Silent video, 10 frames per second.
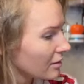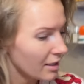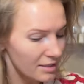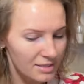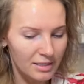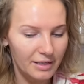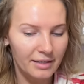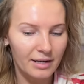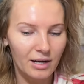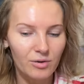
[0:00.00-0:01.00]
and slide
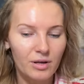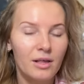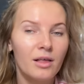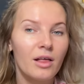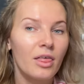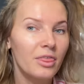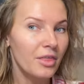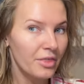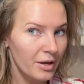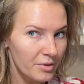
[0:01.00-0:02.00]
it out. The
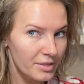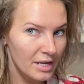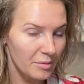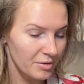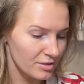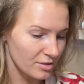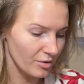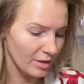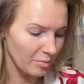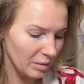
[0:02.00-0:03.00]
thing with tape-ins though
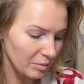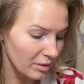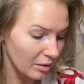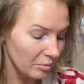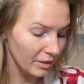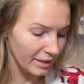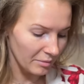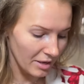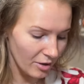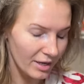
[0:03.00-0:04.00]
that people complain
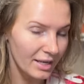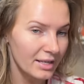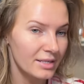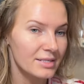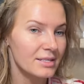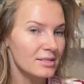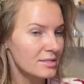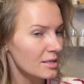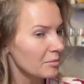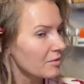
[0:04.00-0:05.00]
about is
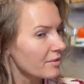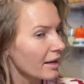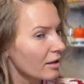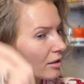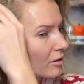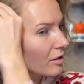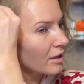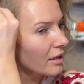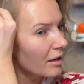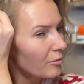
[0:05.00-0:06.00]
some of that
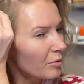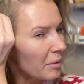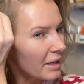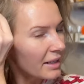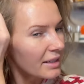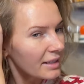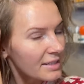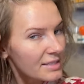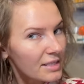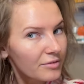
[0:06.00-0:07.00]
remaining
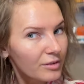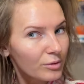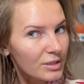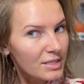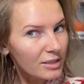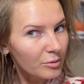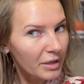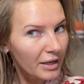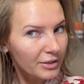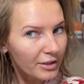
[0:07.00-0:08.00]
adhesive will still
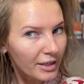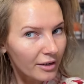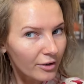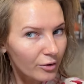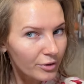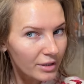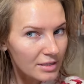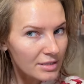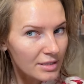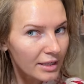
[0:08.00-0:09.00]
be on your hair. I don't know if you can
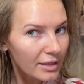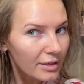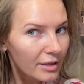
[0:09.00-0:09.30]
see it,